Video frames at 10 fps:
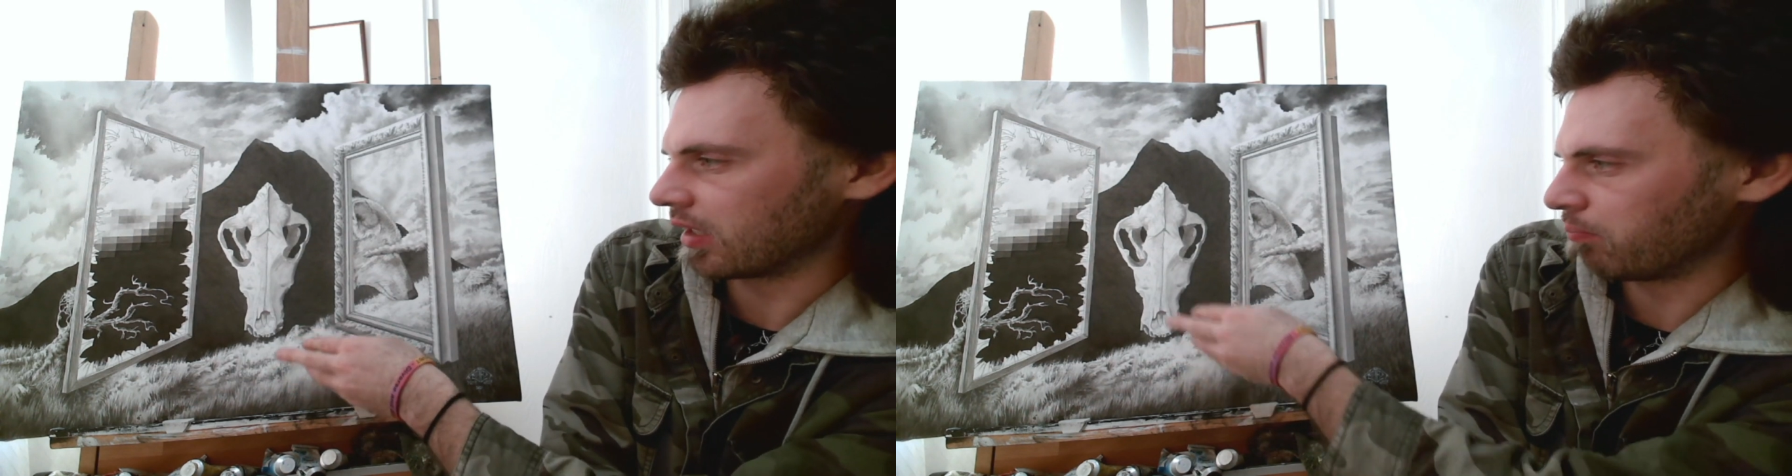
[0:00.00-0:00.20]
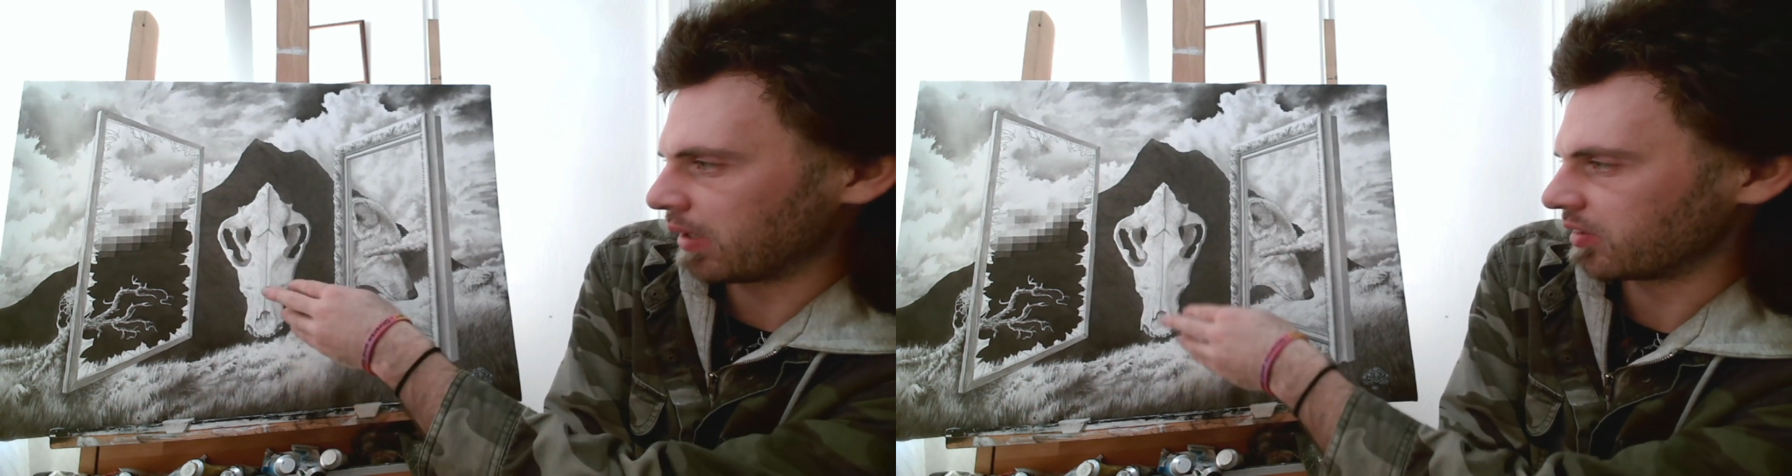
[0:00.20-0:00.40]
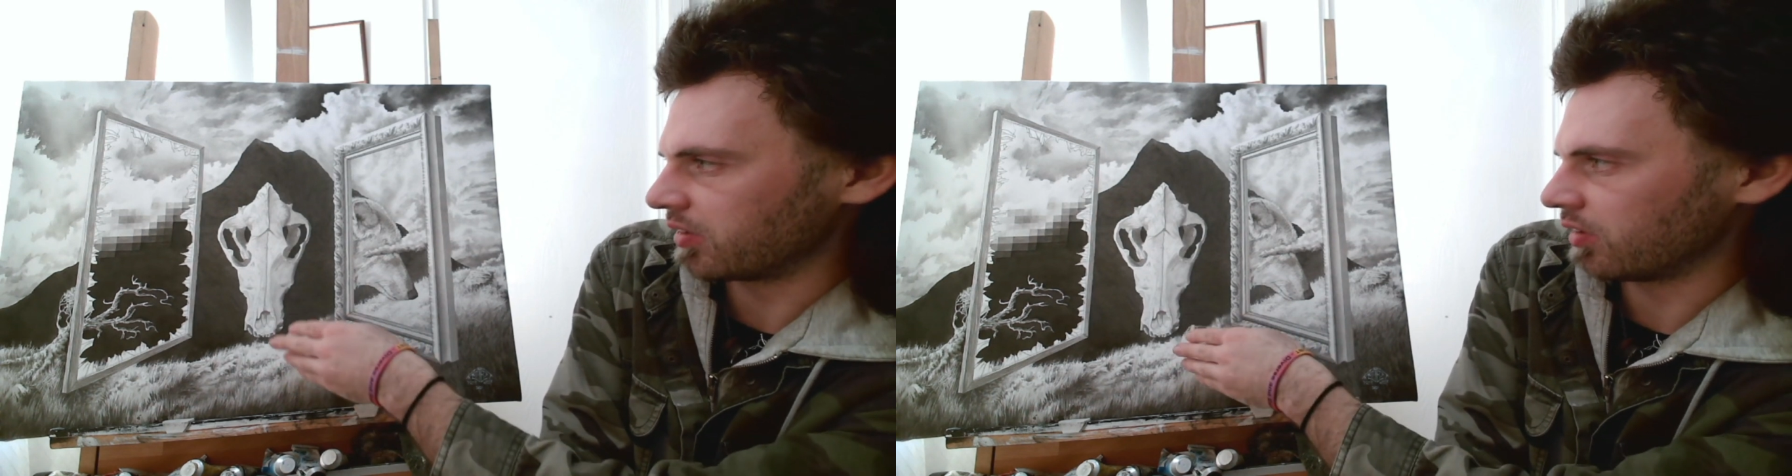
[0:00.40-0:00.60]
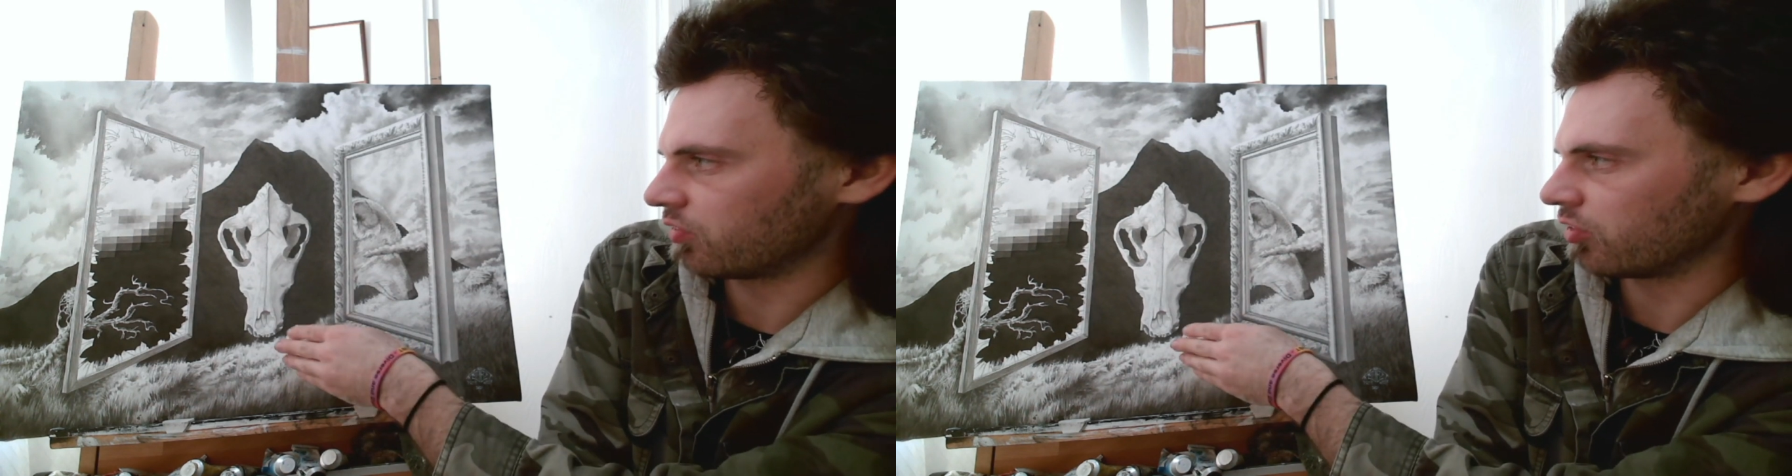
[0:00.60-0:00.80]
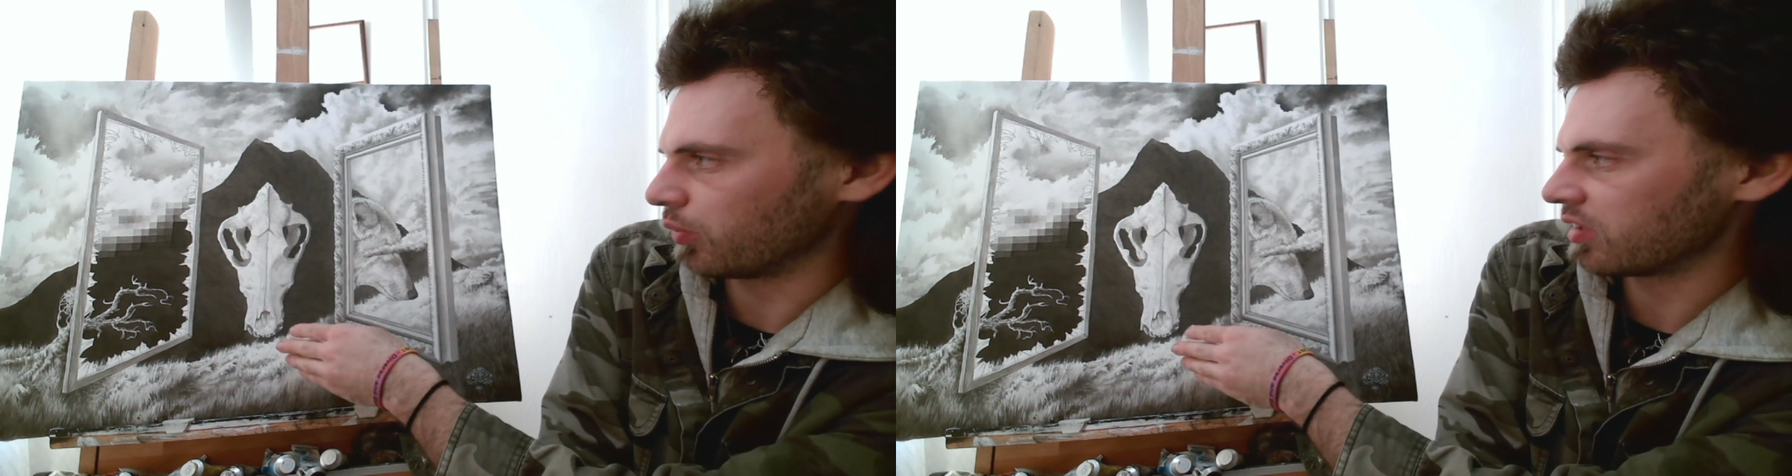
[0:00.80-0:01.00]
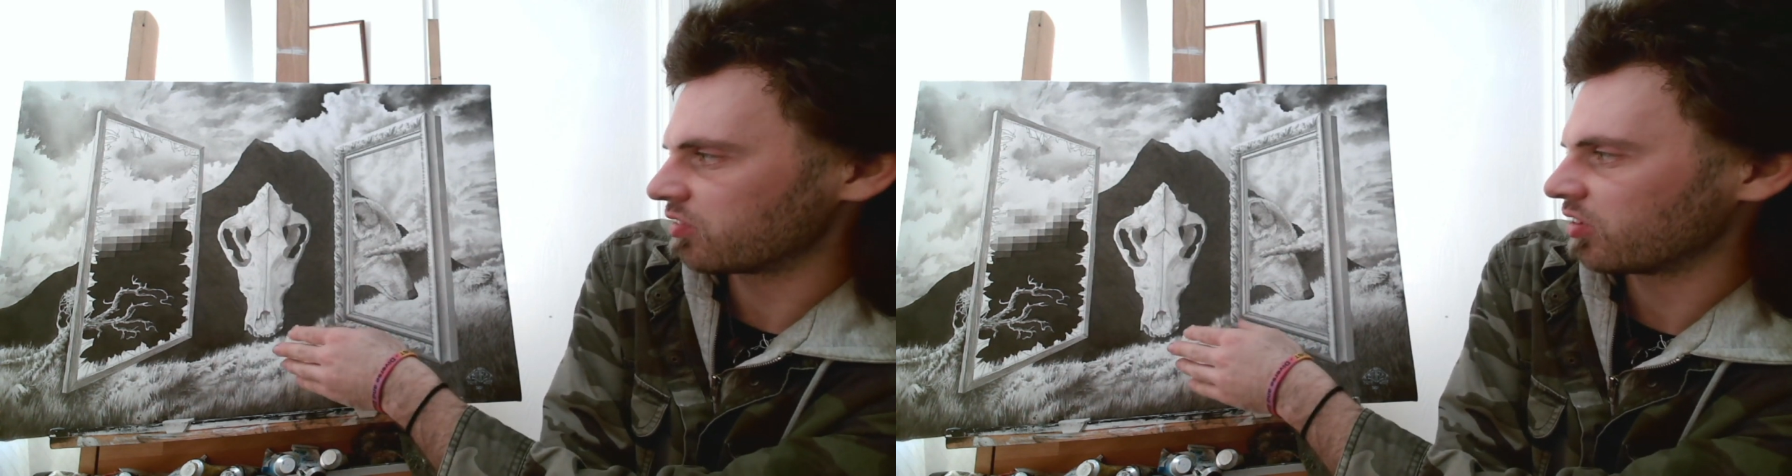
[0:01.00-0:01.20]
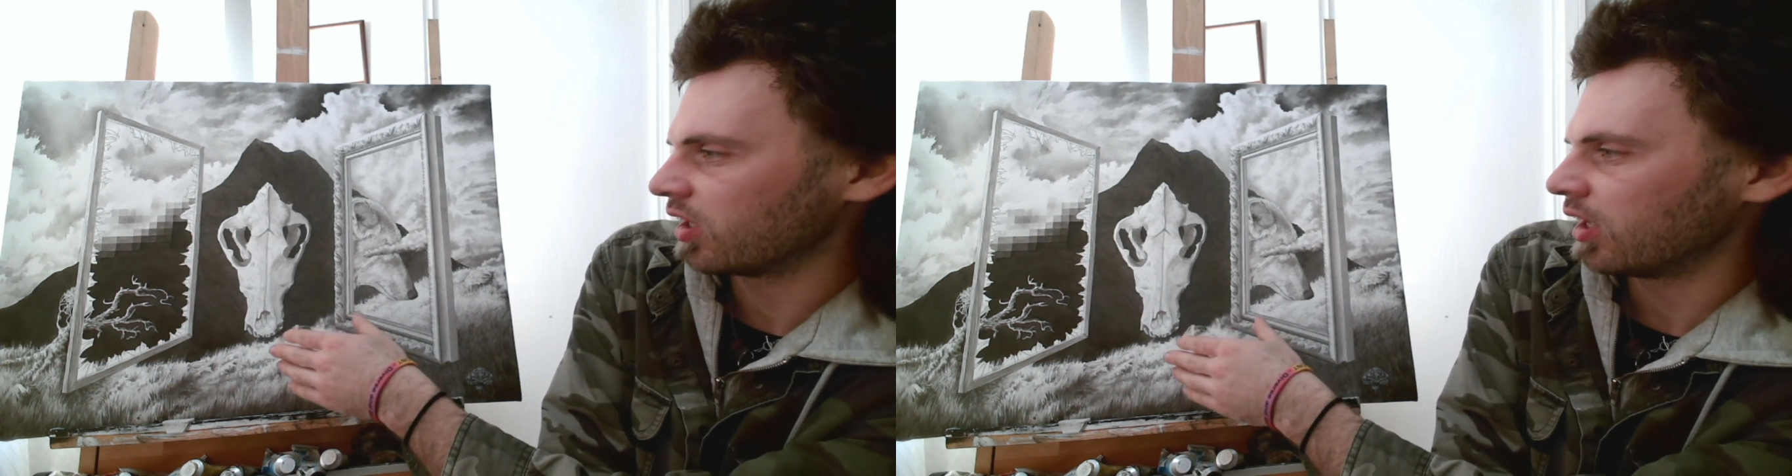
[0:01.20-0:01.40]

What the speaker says: embedded into it,